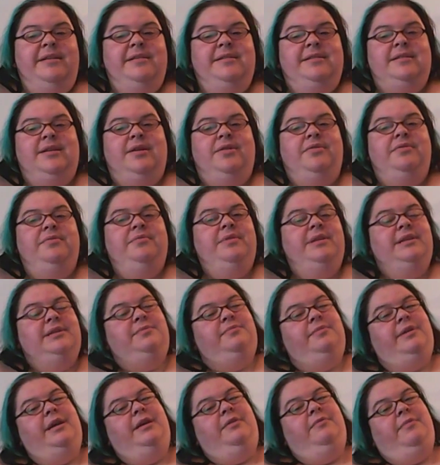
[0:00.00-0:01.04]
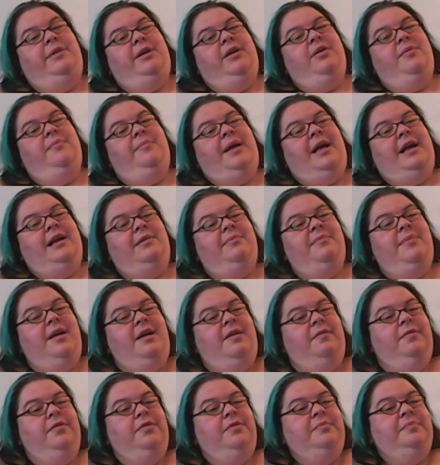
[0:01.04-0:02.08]
So this week we are back in my
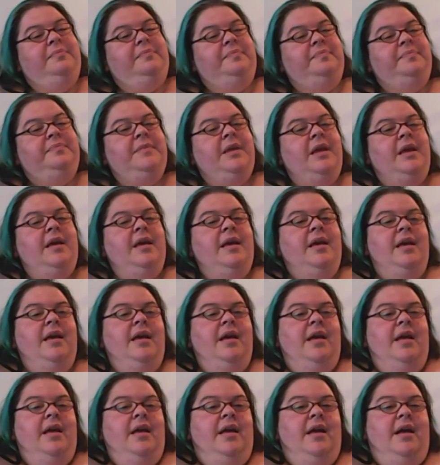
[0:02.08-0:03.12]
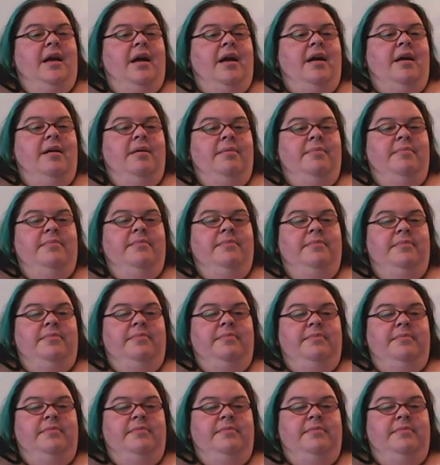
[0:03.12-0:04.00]
room.